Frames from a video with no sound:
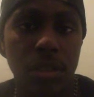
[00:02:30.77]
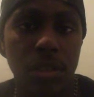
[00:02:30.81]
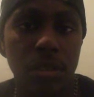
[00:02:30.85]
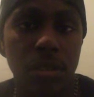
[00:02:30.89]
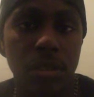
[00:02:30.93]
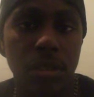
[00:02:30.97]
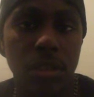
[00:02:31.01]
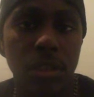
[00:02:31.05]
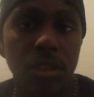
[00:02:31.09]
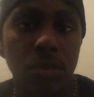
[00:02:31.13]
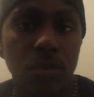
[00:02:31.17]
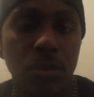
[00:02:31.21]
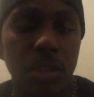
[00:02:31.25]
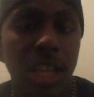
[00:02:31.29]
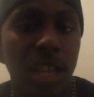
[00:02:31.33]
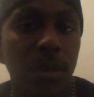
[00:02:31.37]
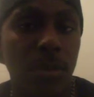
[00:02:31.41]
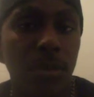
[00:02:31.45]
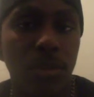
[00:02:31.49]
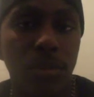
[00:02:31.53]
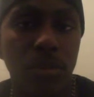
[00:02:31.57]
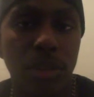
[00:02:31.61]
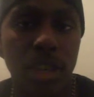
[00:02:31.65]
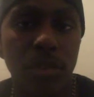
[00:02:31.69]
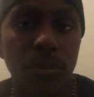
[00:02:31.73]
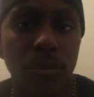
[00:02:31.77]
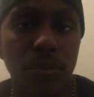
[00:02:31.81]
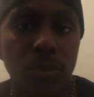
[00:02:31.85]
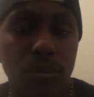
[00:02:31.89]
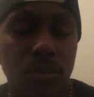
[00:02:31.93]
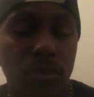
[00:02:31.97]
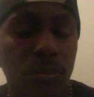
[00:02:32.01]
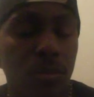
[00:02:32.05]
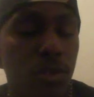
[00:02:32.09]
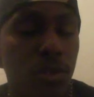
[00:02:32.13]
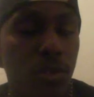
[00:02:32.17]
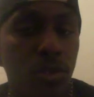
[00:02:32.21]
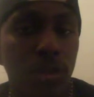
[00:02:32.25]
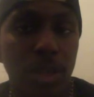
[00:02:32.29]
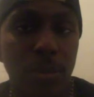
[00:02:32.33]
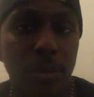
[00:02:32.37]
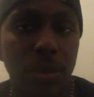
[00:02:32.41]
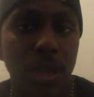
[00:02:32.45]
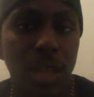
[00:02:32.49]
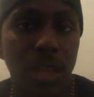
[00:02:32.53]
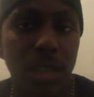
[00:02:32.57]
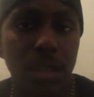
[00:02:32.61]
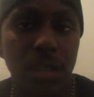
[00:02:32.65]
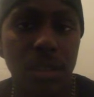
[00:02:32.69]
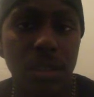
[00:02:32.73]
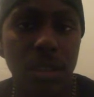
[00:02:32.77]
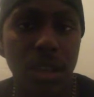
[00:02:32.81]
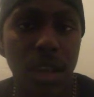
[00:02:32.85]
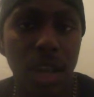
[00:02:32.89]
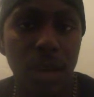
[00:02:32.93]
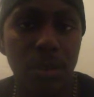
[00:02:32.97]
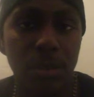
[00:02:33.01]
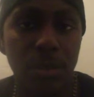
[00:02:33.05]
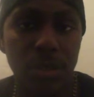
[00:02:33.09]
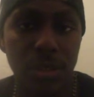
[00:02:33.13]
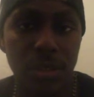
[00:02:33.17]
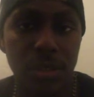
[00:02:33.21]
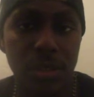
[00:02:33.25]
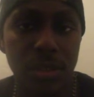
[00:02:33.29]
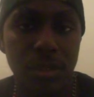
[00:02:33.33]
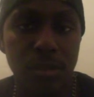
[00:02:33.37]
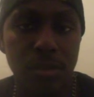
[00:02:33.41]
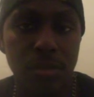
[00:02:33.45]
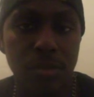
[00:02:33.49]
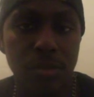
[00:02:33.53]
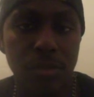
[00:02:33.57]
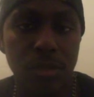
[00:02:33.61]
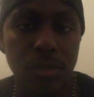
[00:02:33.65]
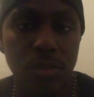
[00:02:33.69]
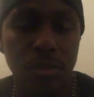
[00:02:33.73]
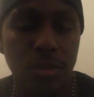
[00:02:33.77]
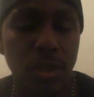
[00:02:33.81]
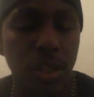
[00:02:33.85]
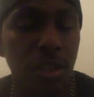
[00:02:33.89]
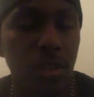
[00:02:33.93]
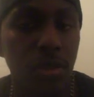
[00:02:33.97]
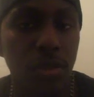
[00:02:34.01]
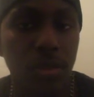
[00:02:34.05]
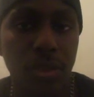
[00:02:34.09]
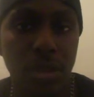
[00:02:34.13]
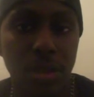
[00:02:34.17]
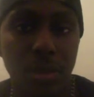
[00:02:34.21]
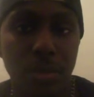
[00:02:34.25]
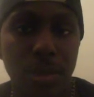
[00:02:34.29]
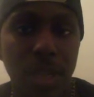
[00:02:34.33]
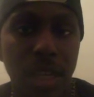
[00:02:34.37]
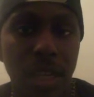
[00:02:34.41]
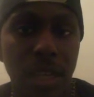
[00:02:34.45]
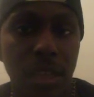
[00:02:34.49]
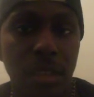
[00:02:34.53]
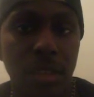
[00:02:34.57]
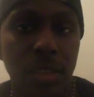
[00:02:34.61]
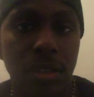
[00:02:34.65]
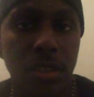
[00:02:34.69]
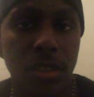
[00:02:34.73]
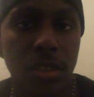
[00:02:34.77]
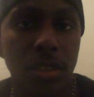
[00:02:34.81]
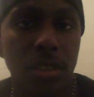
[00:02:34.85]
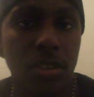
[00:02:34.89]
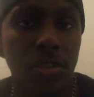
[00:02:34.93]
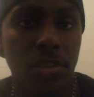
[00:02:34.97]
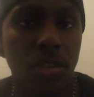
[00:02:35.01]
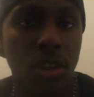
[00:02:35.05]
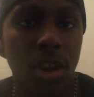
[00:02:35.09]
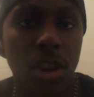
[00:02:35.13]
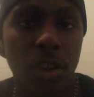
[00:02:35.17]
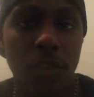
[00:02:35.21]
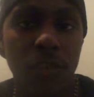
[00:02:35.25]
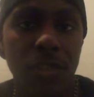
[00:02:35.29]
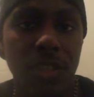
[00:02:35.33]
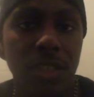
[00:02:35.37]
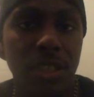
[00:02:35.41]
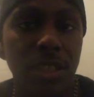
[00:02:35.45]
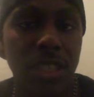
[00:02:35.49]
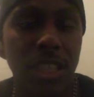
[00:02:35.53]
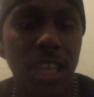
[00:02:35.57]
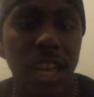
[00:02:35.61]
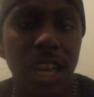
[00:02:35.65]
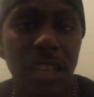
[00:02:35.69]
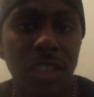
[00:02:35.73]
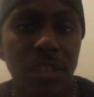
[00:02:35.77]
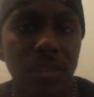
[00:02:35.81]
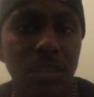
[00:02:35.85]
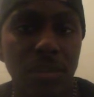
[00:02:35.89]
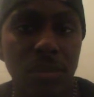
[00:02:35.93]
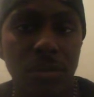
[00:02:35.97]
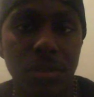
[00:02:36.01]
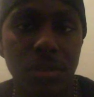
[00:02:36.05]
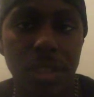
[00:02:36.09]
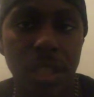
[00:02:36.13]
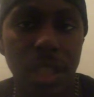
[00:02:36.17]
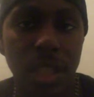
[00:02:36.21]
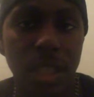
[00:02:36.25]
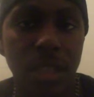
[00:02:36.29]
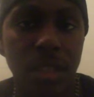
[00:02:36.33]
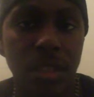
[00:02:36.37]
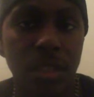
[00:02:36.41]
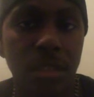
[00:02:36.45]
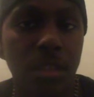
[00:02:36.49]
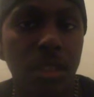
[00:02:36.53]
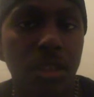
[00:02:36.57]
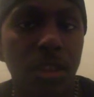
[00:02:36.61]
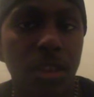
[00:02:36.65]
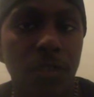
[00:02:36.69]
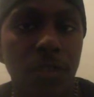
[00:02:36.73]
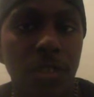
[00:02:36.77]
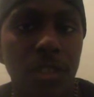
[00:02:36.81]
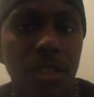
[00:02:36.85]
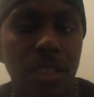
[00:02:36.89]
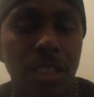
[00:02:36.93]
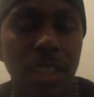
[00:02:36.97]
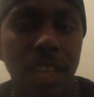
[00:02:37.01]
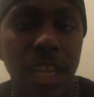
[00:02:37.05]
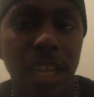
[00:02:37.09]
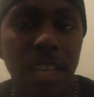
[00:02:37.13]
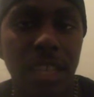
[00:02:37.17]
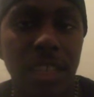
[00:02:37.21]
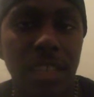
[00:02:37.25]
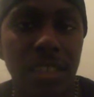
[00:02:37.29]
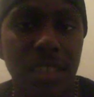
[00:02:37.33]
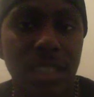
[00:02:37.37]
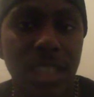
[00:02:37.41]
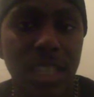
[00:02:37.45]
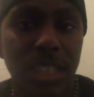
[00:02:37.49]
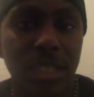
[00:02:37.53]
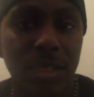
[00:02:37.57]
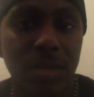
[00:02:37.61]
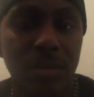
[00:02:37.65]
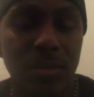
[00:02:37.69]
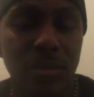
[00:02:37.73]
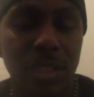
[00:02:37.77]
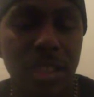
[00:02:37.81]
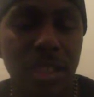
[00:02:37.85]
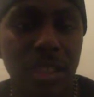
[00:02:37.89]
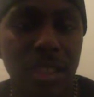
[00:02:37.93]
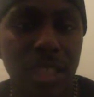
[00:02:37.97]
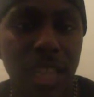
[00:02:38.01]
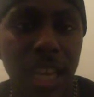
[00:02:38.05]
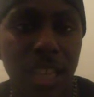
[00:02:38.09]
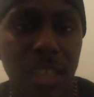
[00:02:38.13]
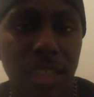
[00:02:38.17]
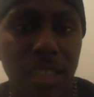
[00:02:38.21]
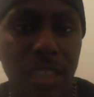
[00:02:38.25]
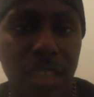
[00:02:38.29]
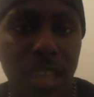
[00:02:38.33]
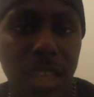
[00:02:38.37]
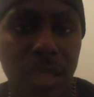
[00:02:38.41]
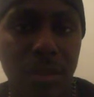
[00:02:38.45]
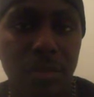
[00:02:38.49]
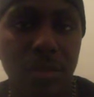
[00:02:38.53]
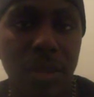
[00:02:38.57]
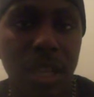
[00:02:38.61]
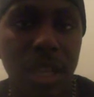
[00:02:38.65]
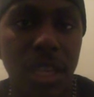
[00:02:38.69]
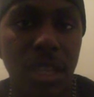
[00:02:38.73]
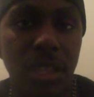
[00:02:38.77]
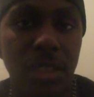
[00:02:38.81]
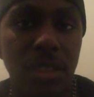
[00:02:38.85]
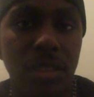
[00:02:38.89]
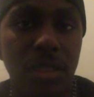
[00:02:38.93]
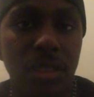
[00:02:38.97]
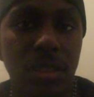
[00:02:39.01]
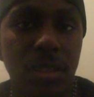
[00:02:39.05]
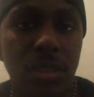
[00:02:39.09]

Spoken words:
You know, we have a great quarterback, obviously. Great quarterback. The offensive line is okay. The offensive line is not that bad.